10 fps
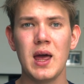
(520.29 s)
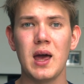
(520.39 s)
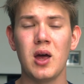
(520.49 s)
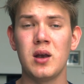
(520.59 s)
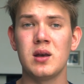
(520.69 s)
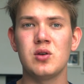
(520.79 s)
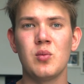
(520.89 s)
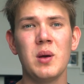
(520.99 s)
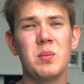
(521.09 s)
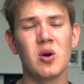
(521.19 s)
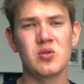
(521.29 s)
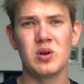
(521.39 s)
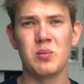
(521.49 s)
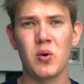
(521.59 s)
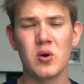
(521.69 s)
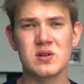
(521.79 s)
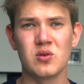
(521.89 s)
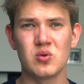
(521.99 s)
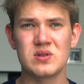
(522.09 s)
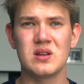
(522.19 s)
And you might be also the
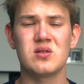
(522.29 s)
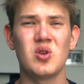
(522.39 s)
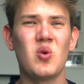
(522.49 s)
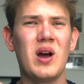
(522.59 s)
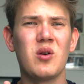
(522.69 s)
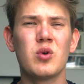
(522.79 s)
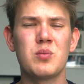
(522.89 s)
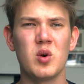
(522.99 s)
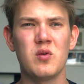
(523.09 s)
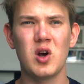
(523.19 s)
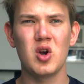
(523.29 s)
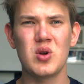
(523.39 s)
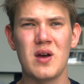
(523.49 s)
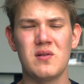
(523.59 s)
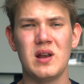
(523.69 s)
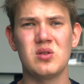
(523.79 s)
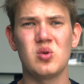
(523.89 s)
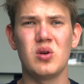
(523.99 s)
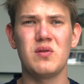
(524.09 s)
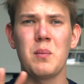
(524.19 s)
person who says, no, I would prefer to have like
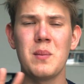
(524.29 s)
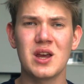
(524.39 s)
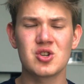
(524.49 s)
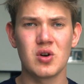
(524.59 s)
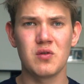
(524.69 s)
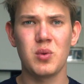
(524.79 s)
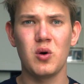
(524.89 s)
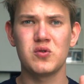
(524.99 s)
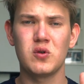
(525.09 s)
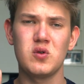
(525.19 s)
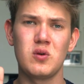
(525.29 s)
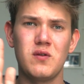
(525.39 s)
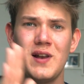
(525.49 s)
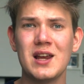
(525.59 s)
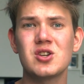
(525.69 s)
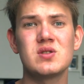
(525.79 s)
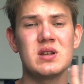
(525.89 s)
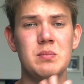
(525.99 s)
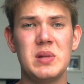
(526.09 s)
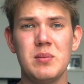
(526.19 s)
sort of a mixture of both, so sort of lectures
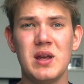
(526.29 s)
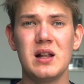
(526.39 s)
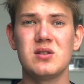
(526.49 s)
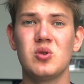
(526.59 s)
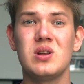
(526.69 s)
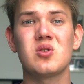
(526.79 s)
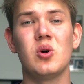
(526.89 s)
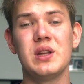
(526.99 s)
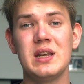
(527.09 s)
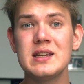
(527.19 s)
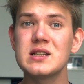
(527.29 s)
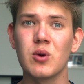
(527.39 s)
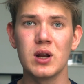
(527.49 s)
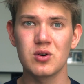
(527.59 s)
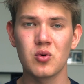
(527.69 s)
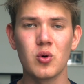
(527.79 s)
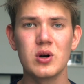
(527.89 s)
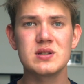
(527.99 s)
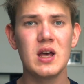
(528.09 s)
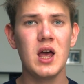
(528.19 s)
and PBL. So that's called an integrated
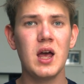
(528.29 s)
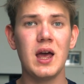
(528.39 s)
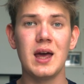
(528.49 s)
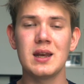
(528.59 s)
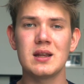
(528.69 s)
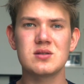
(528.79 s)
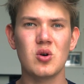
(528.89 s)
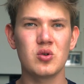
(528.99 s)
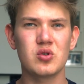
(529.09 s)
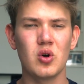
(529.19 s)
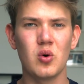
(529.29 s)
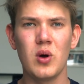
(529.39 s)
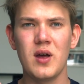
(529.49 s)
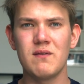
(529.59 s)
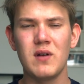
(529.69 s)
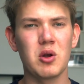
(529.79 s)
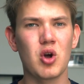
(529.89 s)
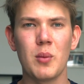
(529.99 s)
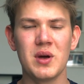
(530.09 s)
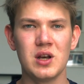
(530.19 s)
course, and that's also very
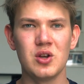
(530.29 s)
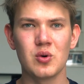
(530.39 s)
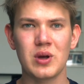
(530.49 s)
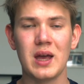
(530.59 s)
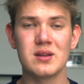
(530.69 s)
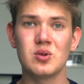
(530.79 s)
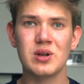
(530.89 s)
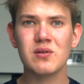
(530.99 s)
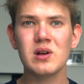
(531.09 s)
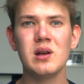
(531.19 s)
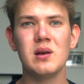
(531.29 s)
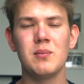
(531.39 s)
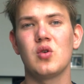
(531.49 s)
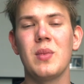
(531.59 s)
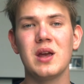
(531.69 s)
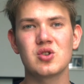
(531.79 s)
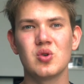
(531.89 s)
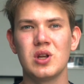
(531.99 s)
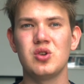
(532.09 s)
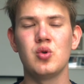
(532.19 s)
common in the UK. So definitely, so make sure
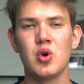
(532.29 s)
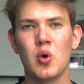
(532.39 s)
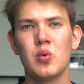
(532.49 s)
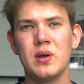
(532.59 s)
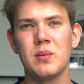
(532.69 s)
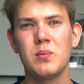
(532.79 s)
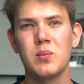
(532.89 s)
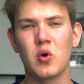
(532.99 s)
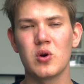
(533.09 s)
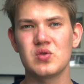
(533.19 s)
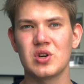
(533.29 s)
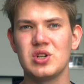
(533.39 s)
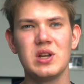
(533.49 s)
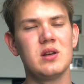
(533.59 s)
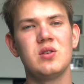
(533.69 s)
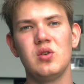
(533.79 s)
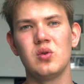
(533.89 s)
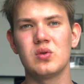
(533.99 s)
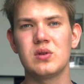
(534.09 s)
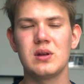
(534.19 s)
that you know the course structure that you
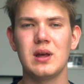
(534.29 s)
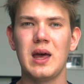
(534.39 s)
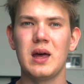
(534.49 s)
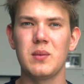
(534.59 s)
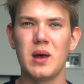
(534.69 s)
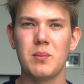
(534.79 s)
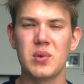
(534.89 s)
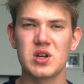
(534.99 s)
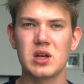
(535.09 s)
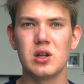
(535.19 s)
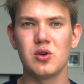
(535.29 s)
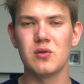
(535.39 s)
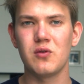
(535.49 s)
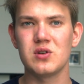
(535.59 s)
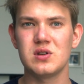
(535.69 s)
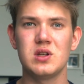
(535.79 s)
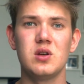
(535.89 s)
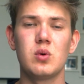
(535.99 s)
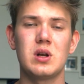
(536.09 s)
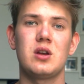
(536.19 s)
use at a particular university
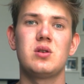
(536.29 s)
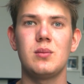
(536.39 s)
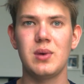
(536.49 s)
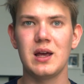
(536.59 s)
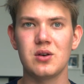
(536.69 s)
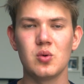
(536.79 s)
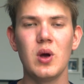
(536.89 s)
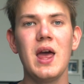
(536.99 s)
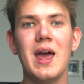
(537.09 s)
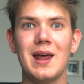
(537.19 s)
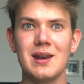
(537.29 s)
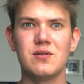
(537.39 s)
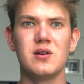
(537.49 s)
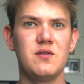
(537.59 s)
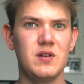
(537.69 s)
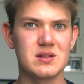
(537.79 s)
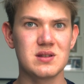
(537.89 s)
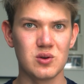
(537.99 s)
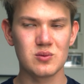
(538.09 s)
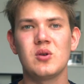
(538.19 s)
you would like to apply to, and if it fits
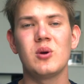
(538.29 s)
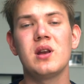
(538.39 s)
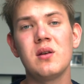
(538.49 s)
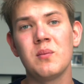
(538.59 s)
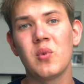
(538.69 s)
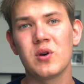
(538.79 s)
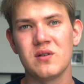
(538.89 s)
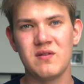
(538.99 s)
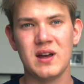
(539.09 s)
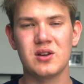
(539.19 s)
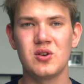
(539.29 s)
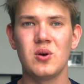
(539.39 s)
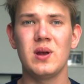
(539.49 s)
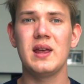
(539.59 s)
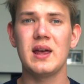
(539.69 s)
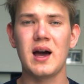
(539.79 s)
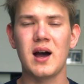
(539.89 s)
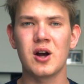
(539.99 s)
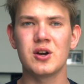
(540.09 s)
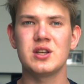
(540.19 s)
you. So another important factor
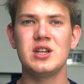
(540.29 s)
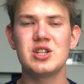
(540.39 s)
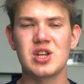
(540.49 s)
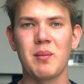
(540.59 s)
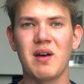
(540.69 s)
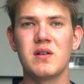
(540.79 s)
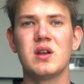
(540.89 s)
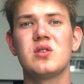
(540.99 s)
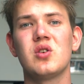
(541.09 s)
are the teaching methods.